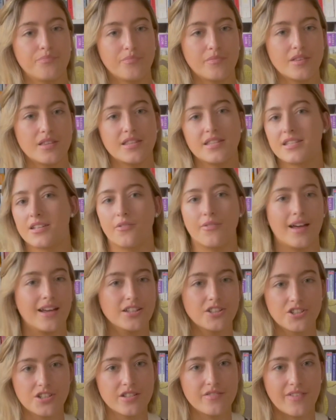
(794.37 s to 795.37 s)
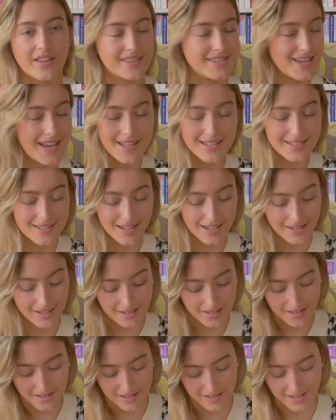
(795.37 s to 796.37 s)
So that's just
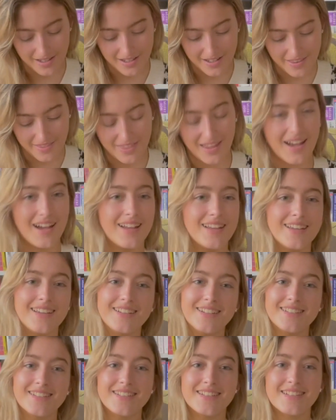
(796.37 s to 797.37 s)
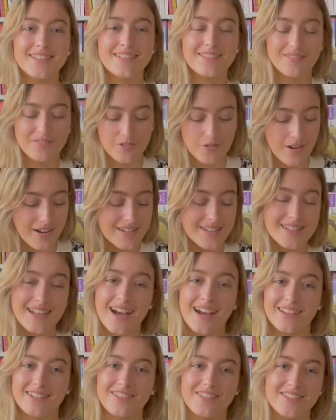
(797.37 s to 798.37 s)
fantastic. That is quite
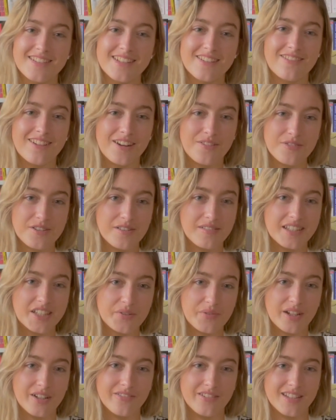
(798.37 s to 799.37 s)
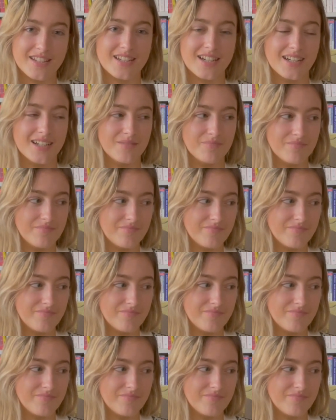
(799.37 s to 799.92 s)
sad considering I was only 12 at the time.